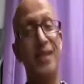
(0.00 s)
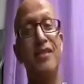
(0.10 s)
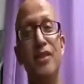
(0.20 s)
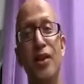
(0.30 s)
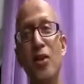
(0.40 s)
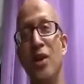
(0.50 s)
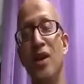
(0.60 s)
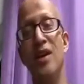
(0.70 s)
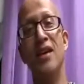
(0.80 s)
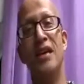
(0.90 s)
So
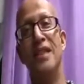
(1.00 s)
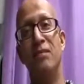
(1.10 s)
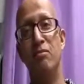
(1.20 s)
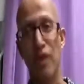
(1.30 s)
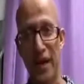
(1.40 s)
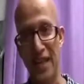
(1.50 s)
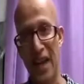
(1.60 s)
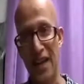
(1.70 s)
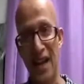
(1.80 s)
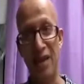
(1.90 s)
break
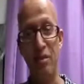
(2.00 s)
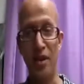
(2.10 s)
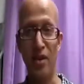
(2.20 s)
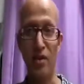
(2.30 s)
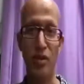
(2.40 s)
that habit.